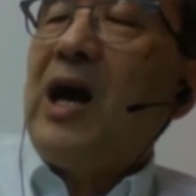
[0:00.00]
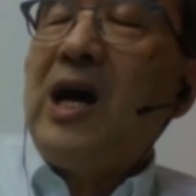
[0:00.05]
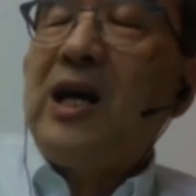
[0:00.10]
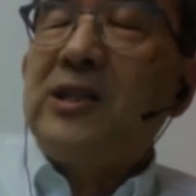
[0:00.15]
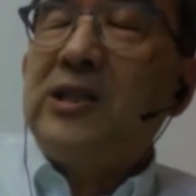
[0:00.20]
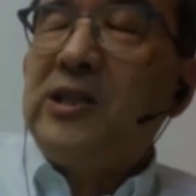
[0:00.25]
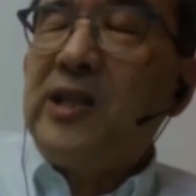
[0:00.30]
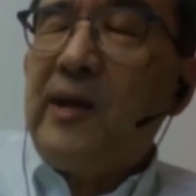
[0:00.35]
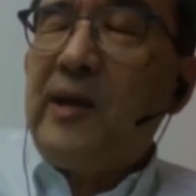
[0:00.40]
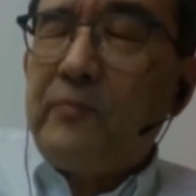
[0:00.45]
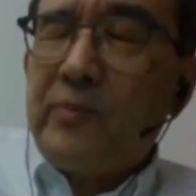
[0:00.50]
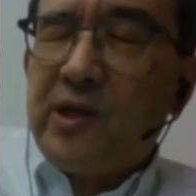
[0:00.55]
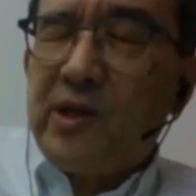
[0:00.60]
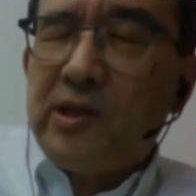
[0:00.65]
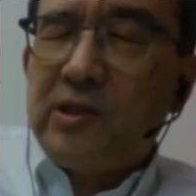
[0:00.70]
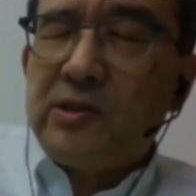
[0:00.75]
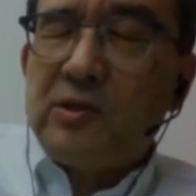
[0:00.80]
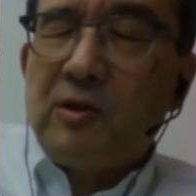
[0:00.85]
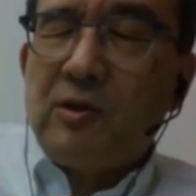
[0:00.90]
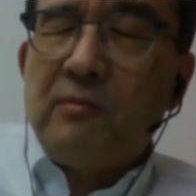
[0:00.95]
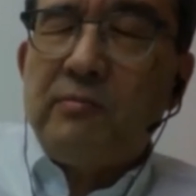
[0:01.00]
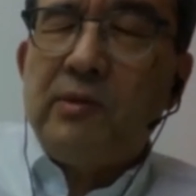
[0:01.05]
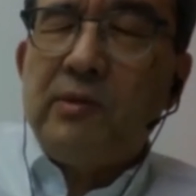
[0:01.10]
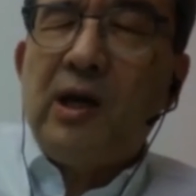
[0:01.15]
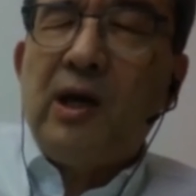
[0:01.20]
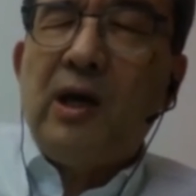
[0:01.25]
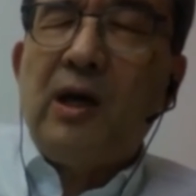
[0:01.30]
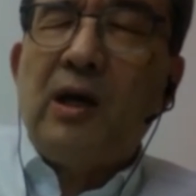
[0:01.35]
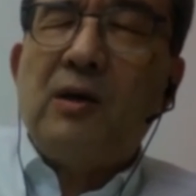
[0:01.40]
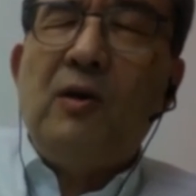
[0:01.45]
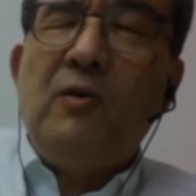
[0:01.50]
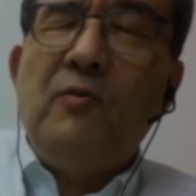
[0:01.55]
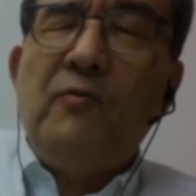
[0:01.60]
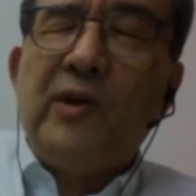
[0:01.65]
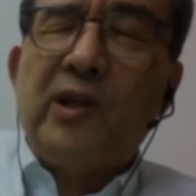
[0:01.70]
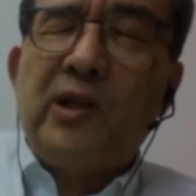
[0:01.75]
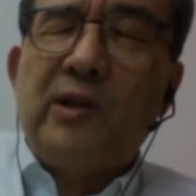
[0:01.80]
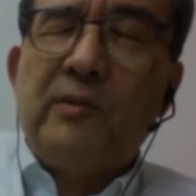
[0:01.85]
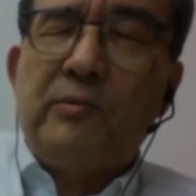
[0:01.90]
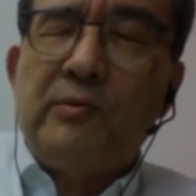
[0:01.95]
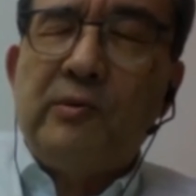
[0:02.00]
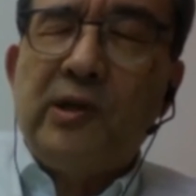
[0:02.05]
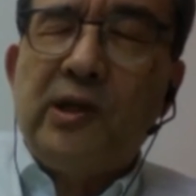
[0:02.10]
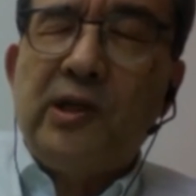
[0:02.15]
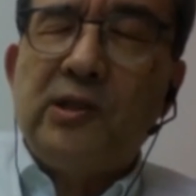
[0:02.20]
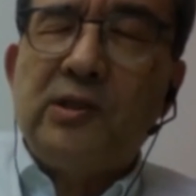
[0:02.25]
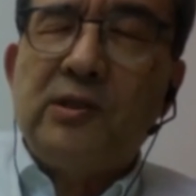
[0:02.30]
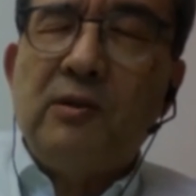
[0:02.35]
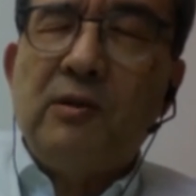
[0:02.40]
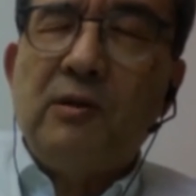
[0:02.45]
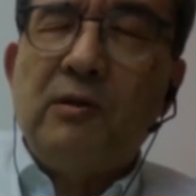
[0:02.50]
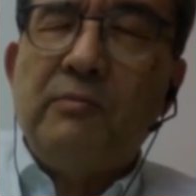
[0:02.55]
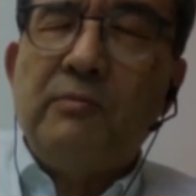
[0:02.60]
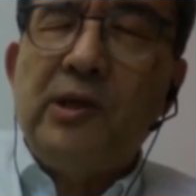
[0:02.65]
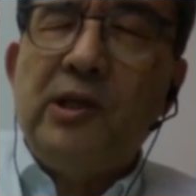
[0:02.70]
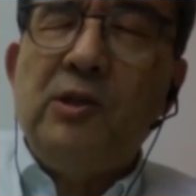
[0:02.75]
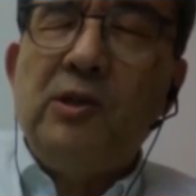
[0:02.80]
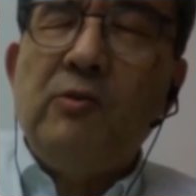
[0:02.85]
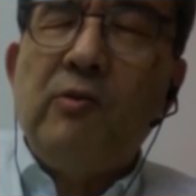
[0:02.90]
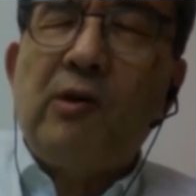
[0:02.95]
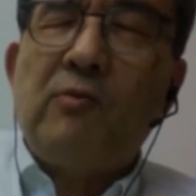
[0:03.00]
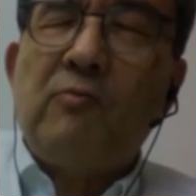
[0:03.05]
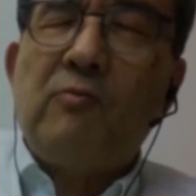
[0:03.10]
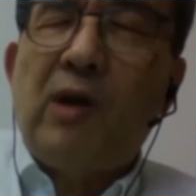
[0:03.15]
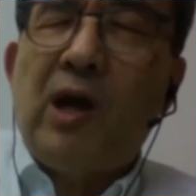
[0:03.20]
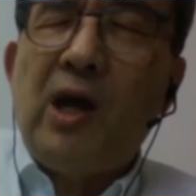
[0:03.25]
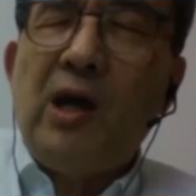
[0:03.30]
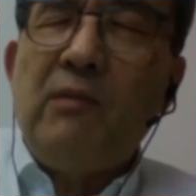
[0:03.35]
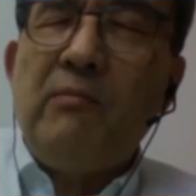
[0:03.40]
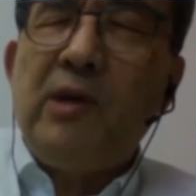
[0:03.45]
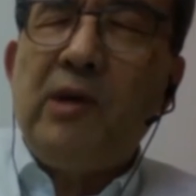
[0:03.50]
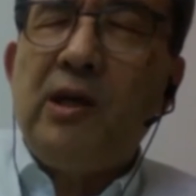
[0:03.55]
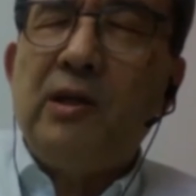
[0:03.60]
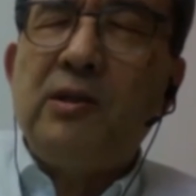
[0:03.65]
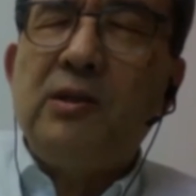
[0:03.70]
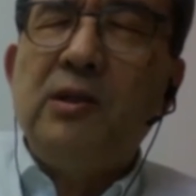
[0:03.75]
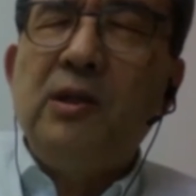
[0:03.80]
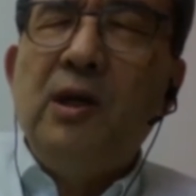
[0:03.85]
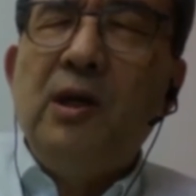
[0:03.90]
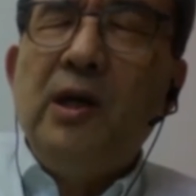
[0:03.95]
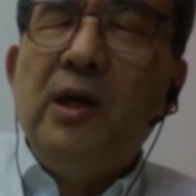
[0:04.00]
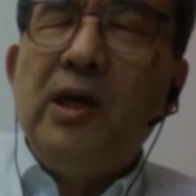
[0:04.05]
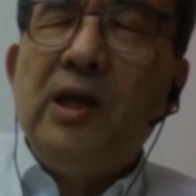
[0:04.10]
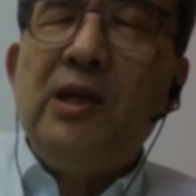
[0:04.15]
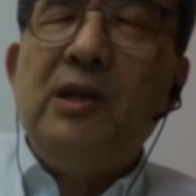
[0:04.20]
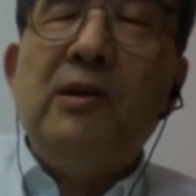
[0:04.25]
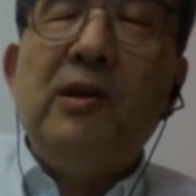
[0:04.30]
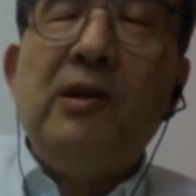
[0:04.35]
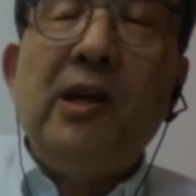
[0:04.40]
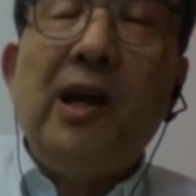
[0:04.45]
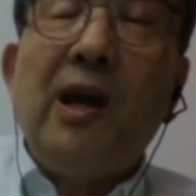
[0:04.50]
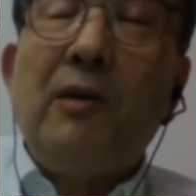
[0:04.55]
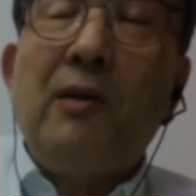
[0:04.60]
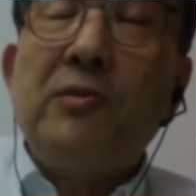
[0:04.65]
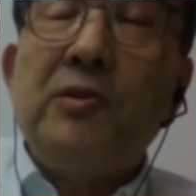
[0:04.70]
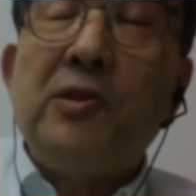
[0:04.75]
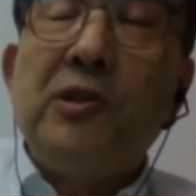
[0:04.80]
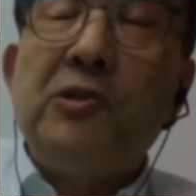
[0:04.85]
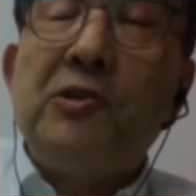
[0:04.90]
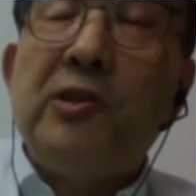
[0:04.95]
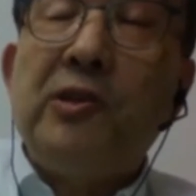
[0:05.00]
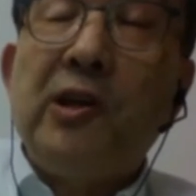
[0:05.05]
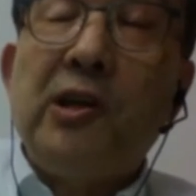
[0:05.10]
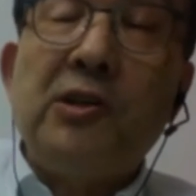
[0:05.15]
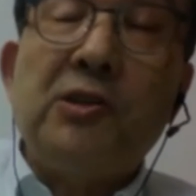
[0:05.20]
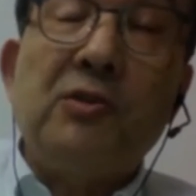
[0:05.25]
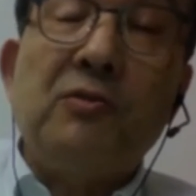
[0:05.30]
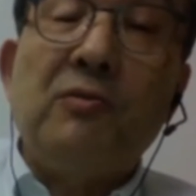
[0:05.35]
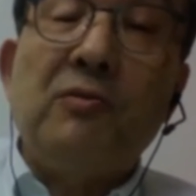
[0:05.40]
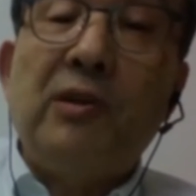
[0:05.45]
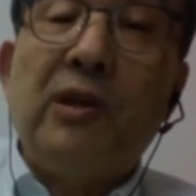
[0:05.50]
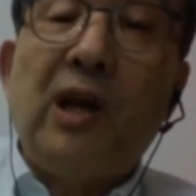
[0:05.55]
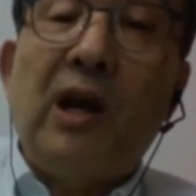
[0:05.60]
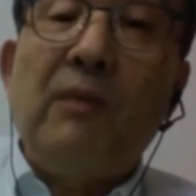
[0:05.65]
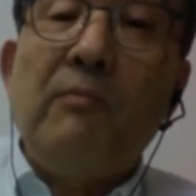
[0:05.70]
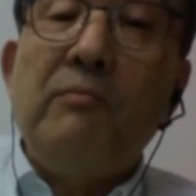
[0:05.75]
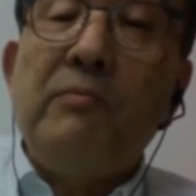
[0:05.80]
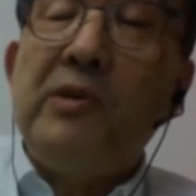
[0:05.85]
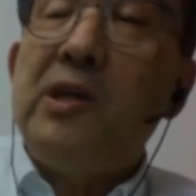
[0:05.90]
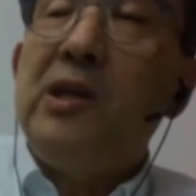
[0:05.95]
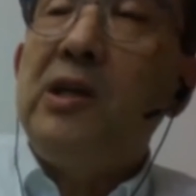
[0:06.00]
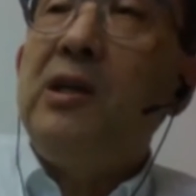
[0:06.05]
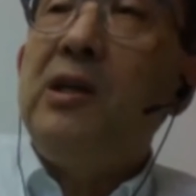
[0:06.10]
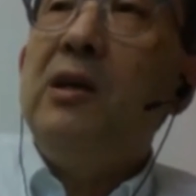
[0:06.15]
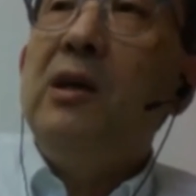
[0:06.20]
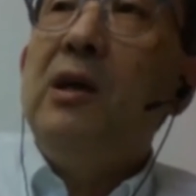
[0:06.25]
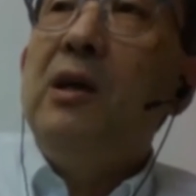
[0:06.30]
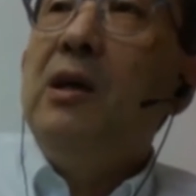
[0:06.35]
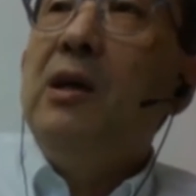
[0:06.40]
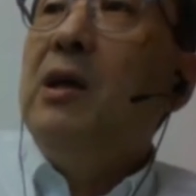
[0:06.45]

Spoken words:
acceptance of the comfortableness of indoor climate in real situation can be